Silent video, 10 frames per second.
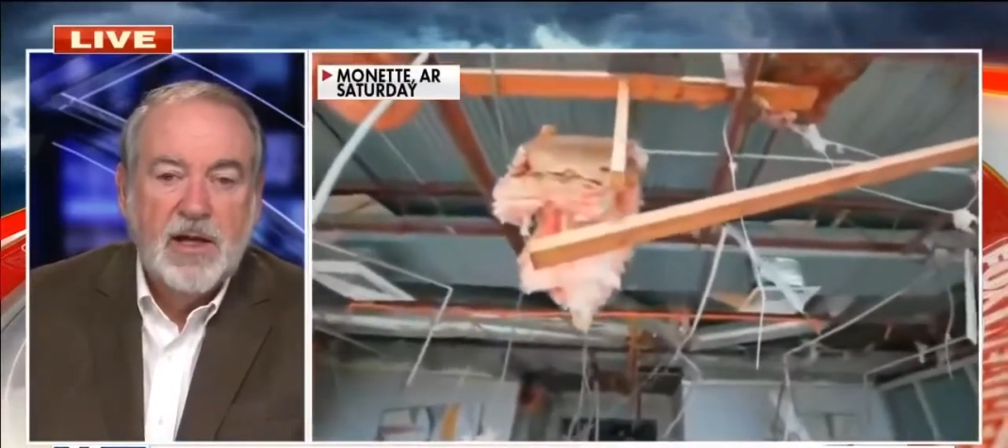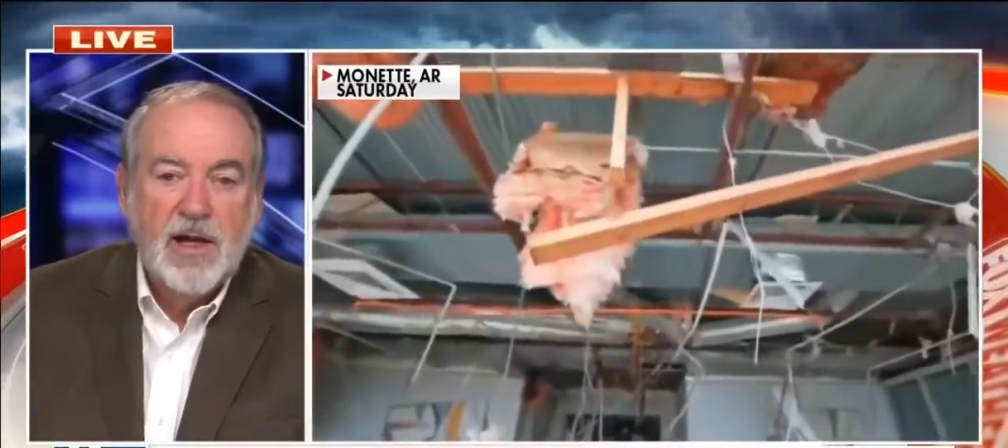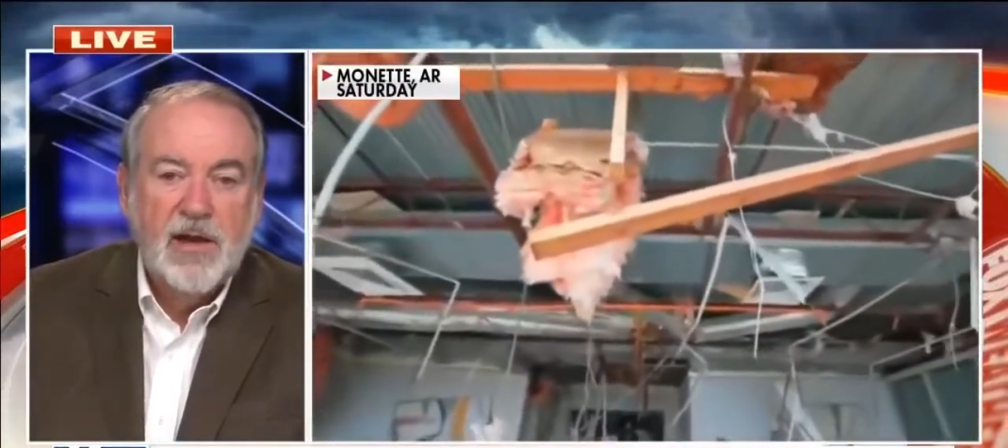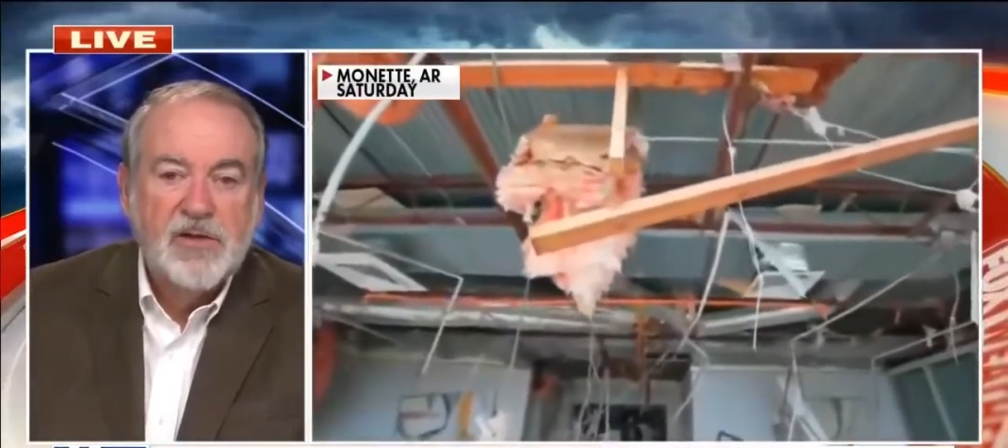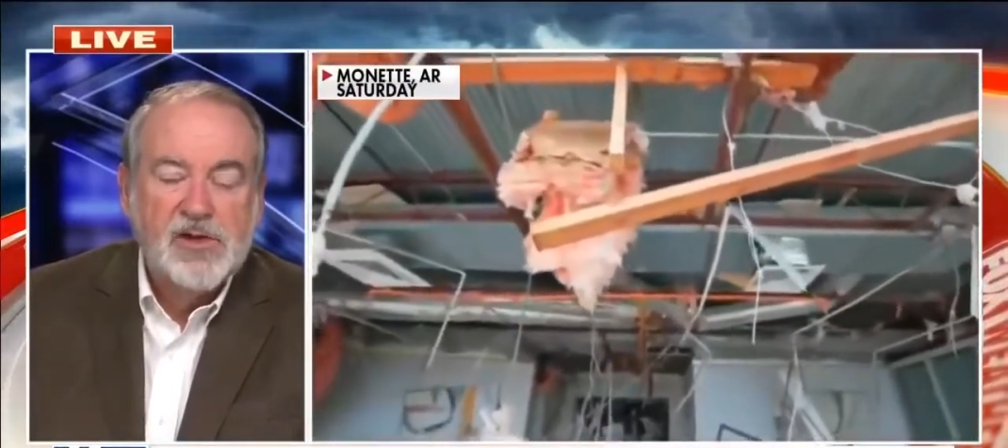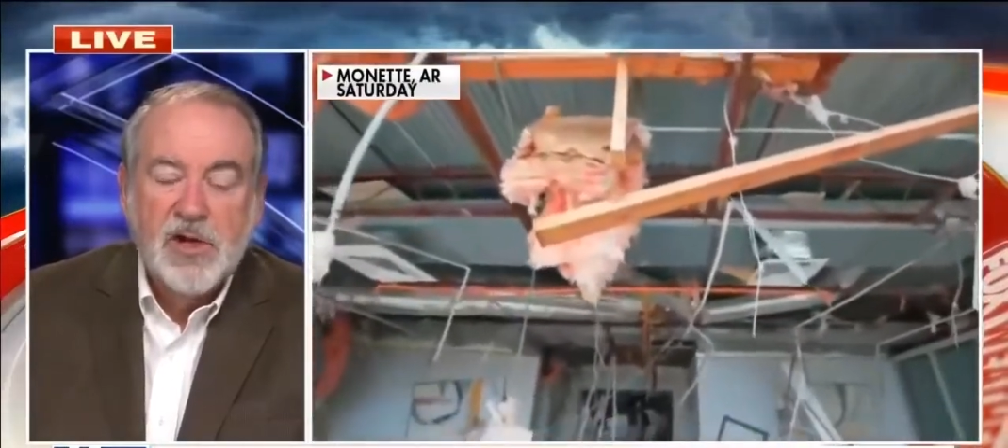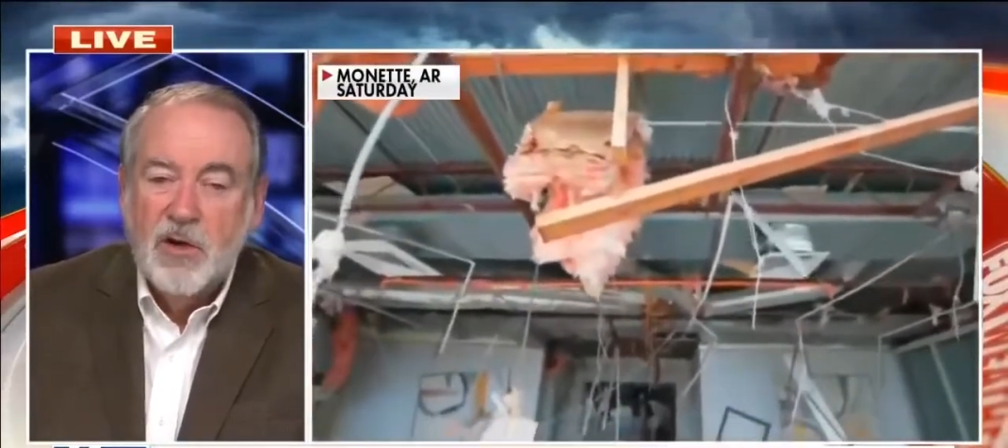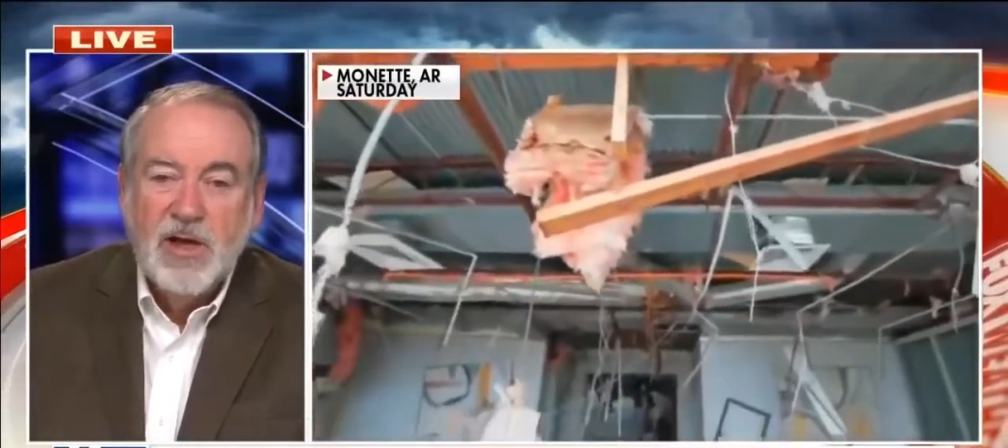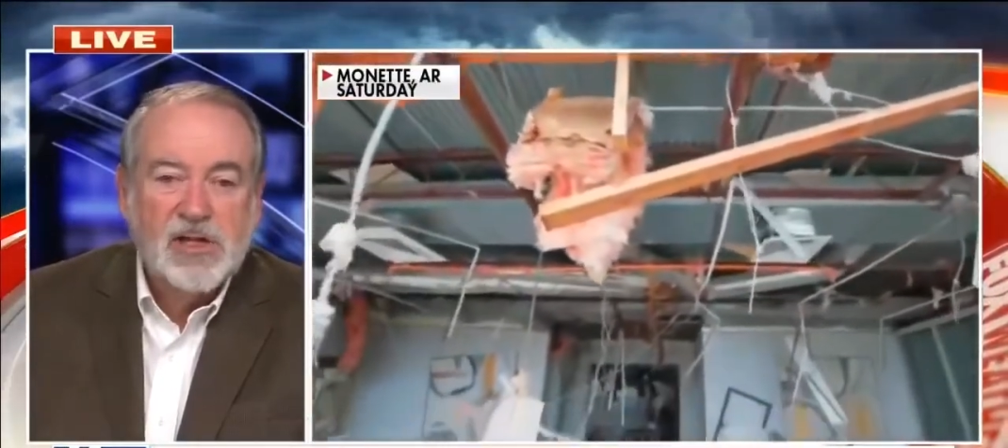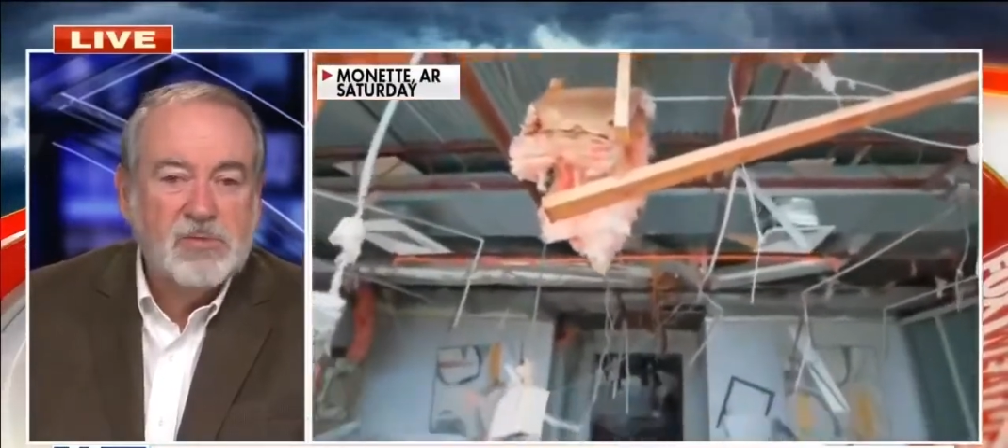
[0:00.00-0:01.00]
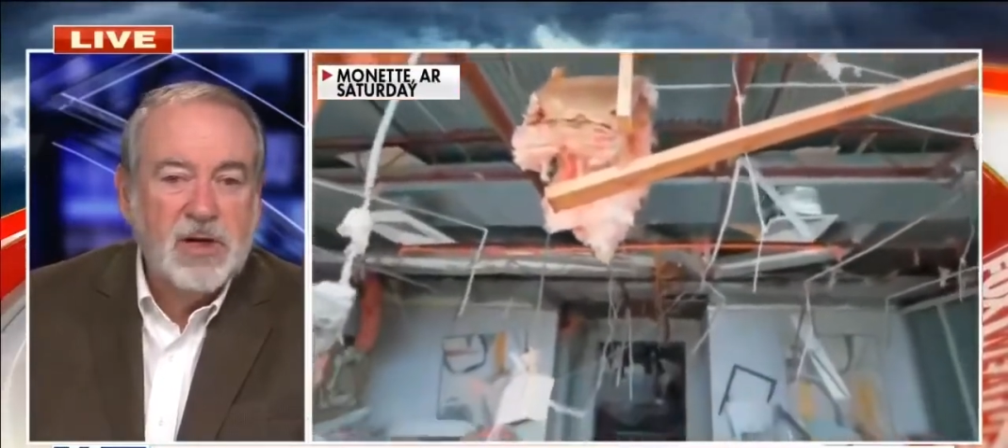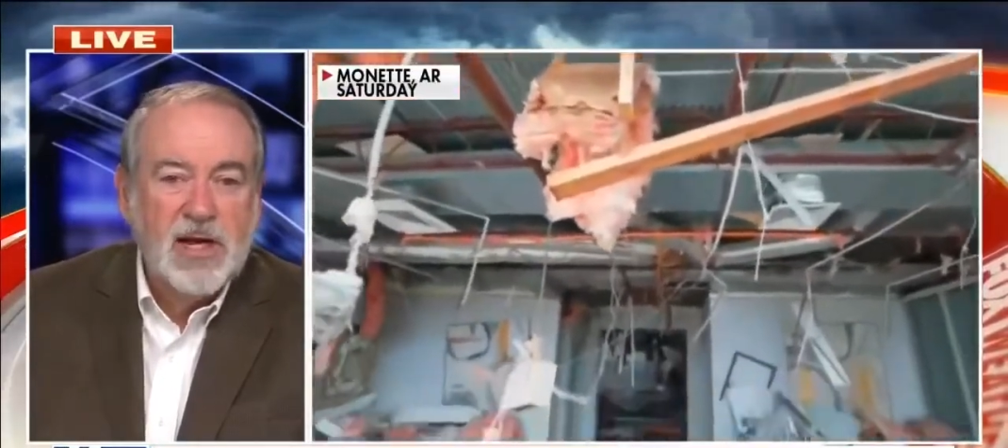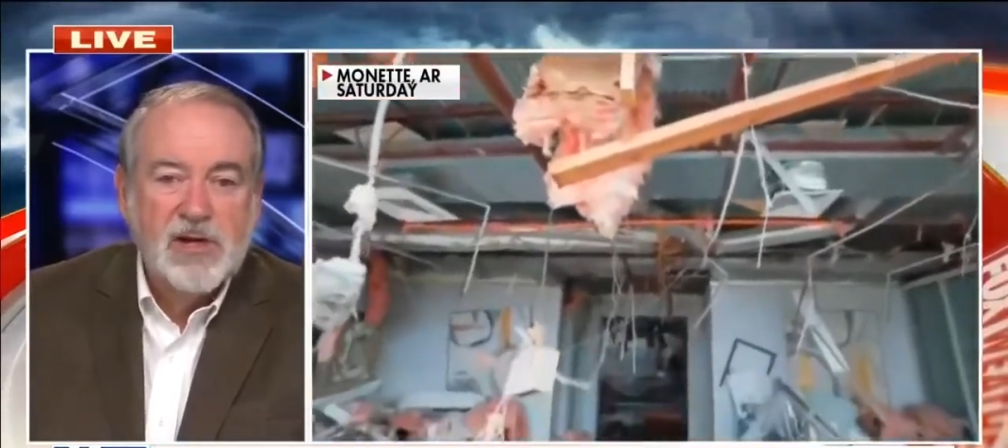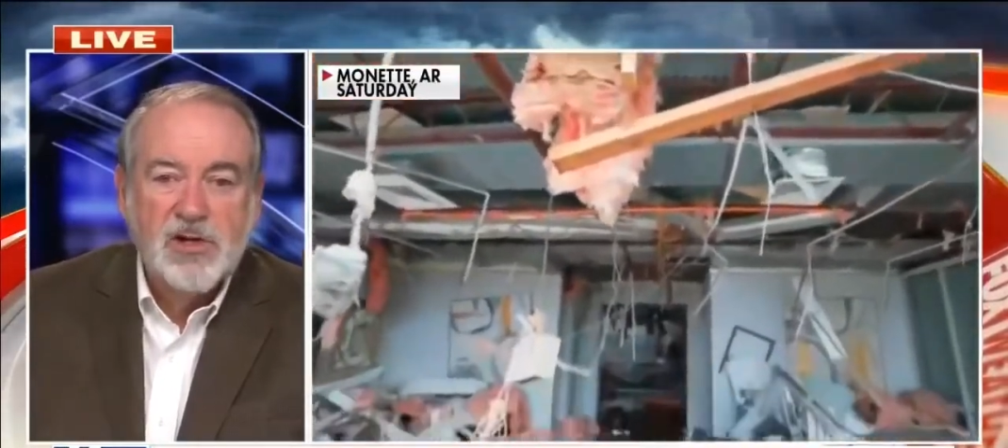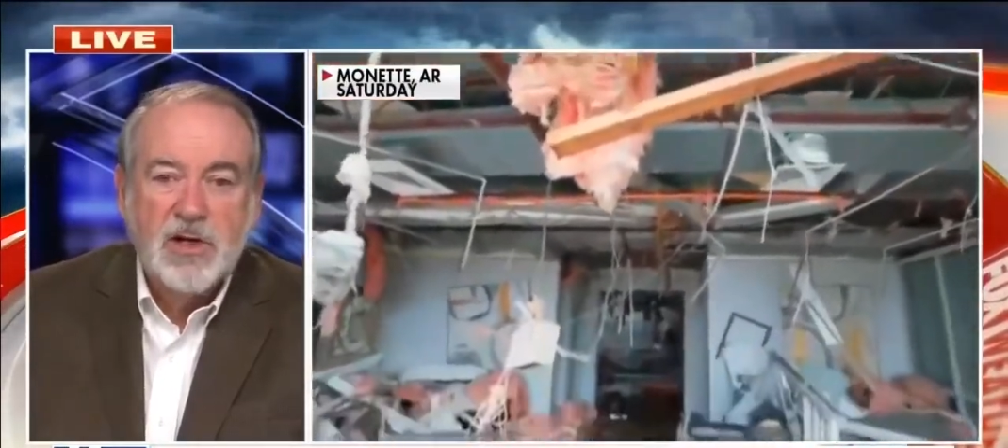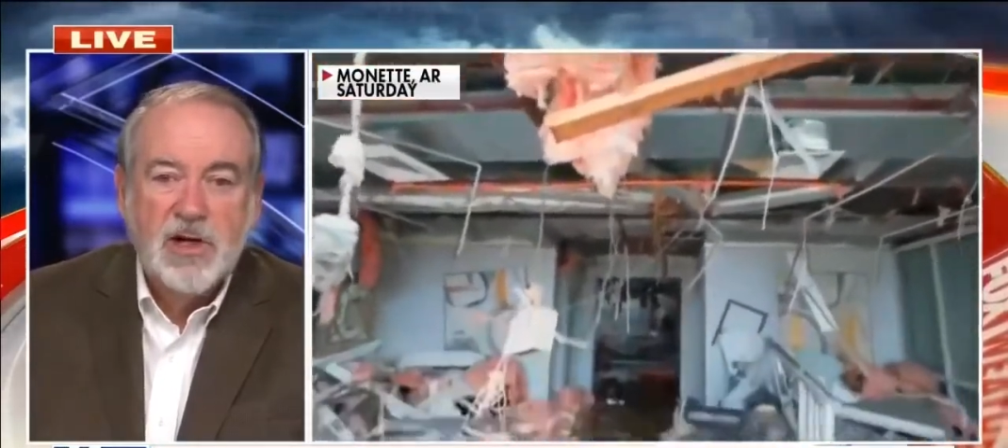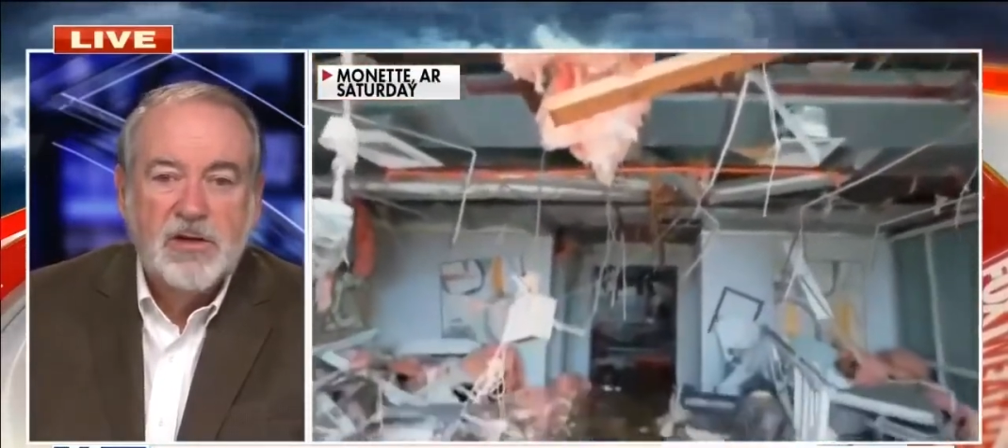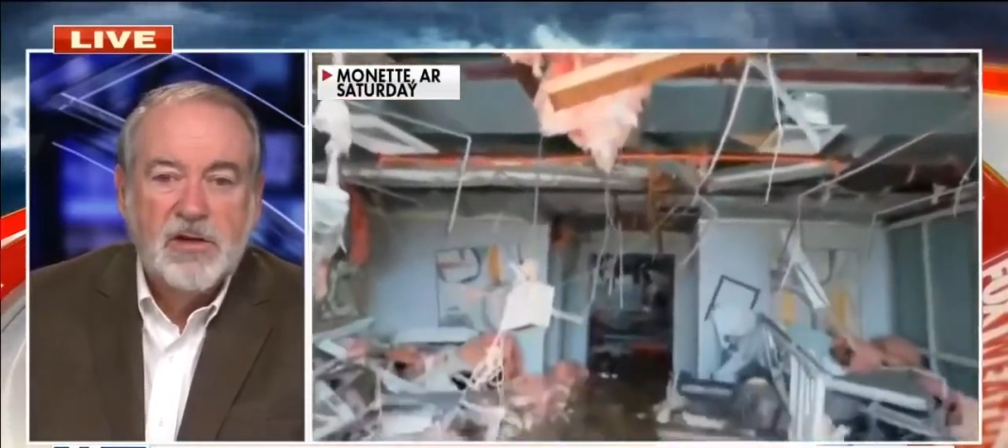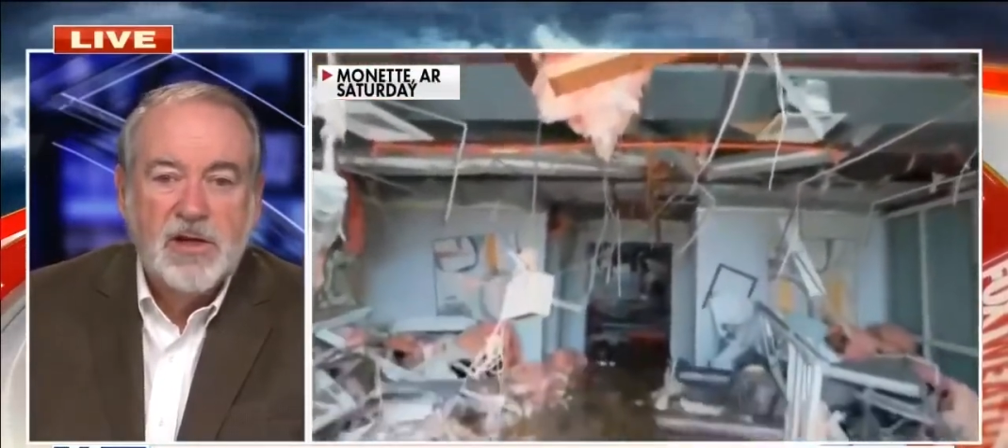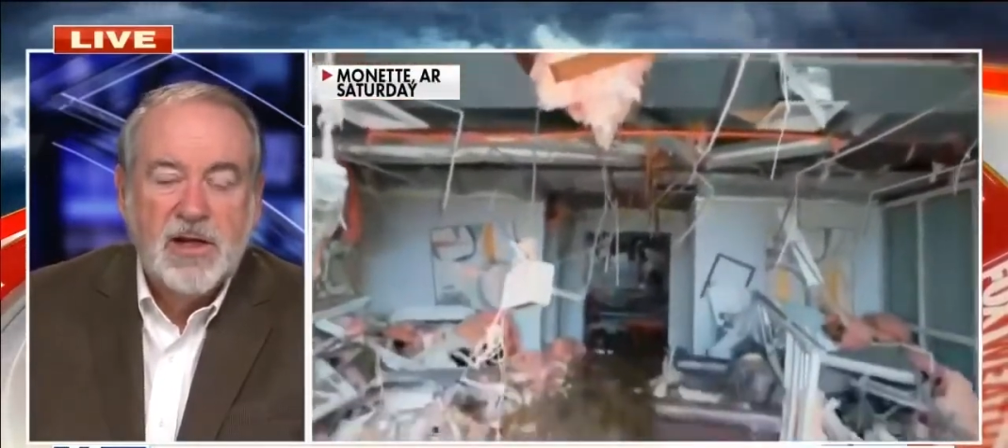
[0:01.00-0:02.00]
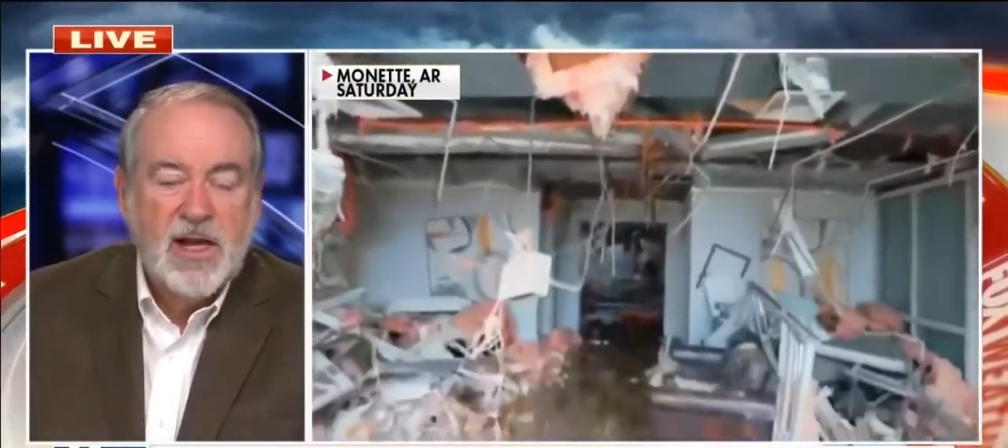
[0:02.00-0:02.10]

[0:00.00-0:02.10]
And there's no explanation other than